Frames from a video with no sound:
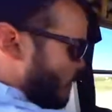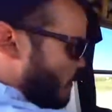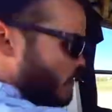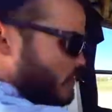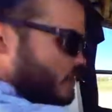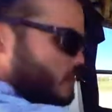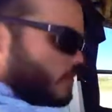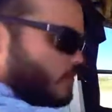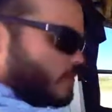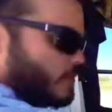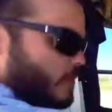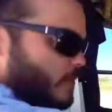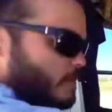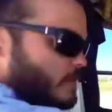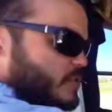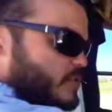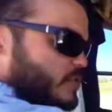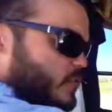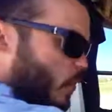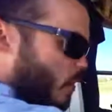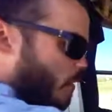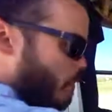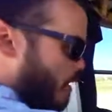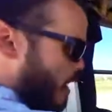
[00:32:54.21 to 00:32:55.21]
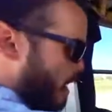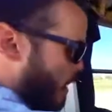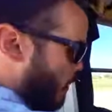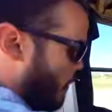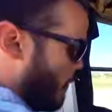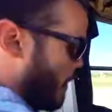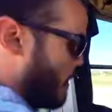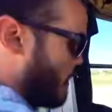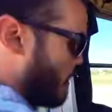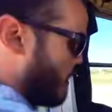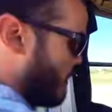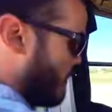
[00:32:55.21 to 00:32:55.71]
also from shore
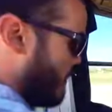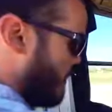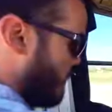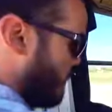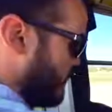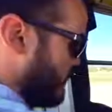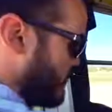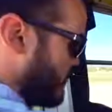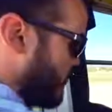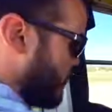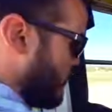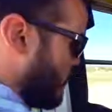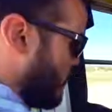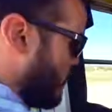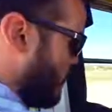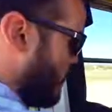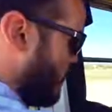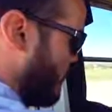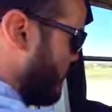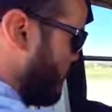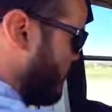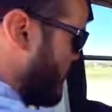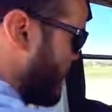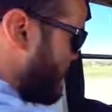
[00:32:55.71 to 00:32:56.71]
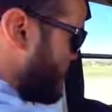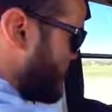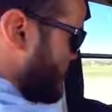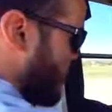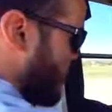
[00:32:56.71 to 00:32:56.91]
power. So that